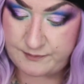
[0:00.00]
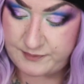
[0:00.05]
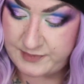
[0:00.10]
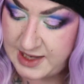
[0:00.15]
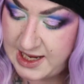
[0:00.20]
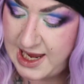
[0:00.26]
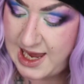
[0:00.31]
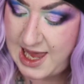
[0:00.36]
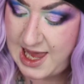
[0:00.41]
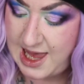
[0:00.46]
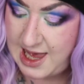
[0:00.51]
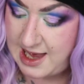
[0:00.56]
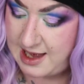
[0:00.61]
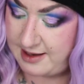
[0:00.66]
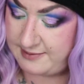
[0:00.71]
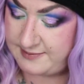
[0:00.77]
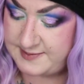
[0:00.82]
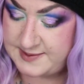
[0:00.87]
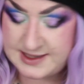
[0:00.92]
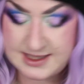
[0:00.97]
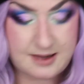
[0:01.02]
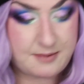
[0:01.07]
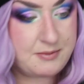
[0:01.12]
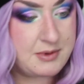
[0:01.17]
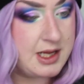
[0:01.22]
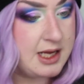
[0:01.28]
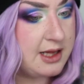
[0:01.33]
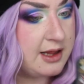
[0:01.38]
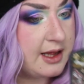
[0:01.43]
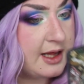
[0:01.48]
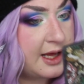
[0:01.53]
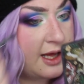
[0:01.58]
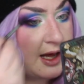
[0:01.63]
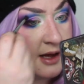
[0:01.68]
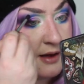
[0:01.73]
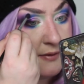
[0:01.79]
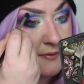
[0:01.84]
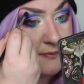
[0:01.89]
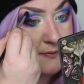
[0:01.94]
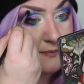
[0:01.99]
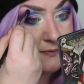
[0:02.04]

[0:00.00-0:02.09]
Yeah, something like that.